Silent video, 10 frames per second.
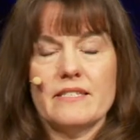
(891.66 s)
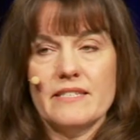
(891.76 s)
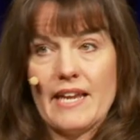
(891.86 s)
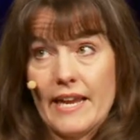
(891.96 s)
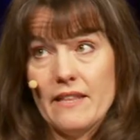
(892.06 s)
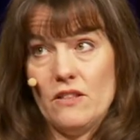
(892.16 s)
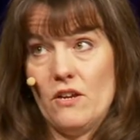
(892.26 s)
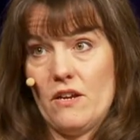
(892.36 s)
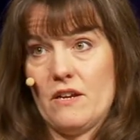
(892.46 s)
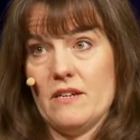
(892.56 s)
a second
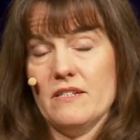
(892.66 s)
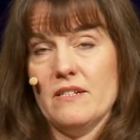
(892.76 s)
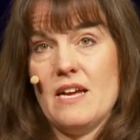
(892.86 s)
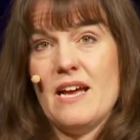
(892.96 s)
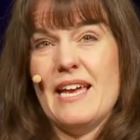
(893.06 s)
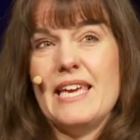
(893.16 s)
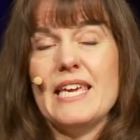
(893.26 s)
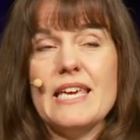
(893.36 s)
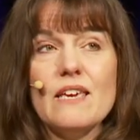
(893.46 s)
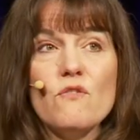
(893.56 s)
look.
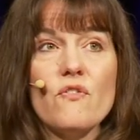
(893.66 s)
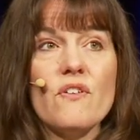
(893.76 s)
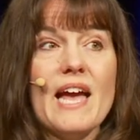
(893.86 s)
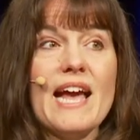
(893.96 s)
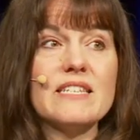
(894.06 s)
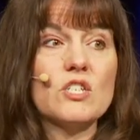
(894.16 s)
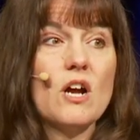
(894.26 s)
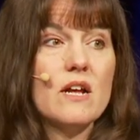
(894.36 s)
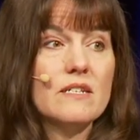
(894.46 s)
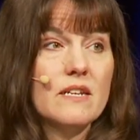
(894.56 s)
Eve has
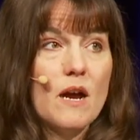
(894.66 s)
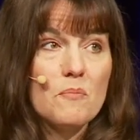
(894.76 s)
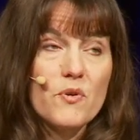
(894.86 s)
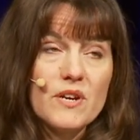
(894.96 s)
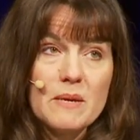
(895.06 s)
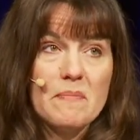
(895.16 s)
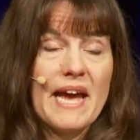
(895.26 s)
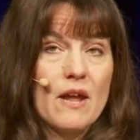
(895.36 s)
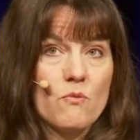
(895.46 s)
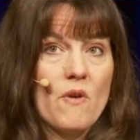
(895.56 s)
gotten a pretty
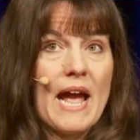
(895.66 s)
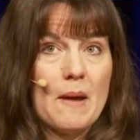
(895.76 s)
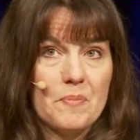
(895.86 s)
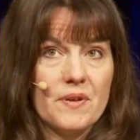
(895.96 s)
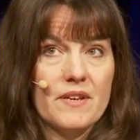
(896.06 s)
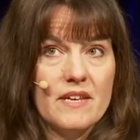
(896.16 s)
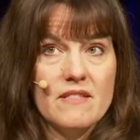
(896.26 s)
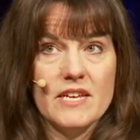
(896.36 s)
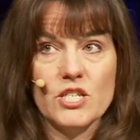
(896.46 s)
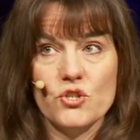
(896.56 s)
bad rap in
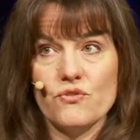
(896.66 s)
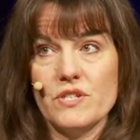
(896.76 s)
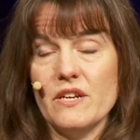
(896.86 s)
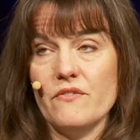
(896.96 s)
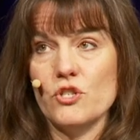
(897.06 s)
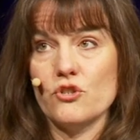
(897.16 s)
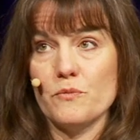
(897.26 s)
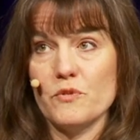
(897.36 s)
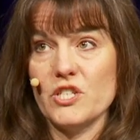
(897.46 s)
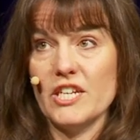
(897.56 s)
the history of
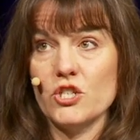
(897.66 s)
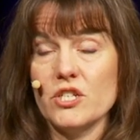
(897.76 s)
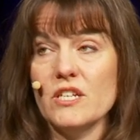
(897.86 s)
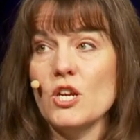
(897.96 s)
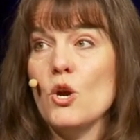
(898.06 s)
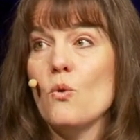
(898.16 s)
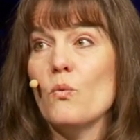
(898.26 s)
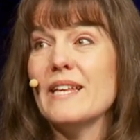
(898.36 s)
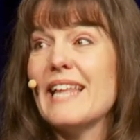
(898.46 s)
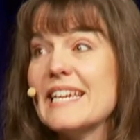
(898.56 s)
interpretation.
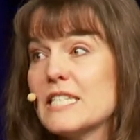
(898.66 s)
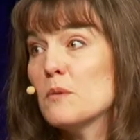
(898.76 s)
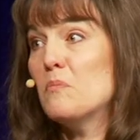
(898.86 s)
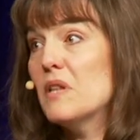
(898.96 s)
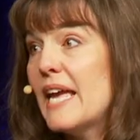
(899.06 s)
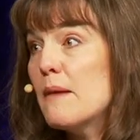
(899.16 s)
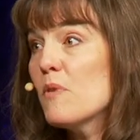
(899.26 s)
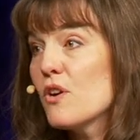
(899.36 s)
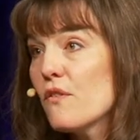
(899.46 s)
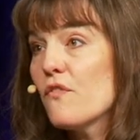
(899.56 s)
We like to blame
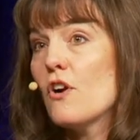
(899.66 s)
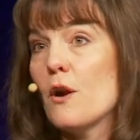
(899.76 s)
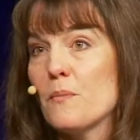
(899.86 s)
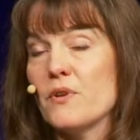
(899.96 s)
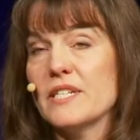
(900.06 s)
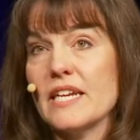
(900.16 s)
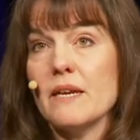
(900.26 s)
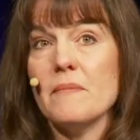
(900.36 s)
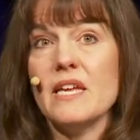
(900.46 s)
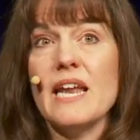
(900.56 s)
her for our
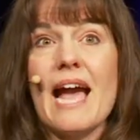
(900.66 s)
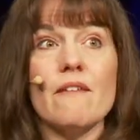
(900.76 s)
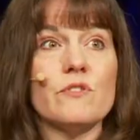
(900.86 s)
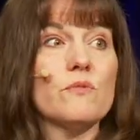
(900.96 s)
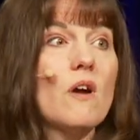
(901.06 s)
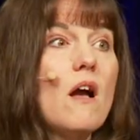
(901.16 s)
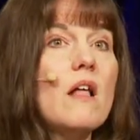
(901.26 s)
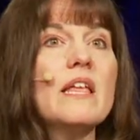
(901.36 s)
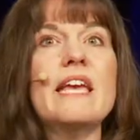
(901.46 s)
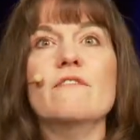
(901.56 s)
predicament. After
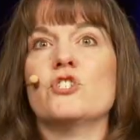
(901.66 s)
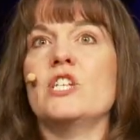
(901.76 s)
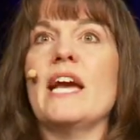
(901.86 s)
all, if she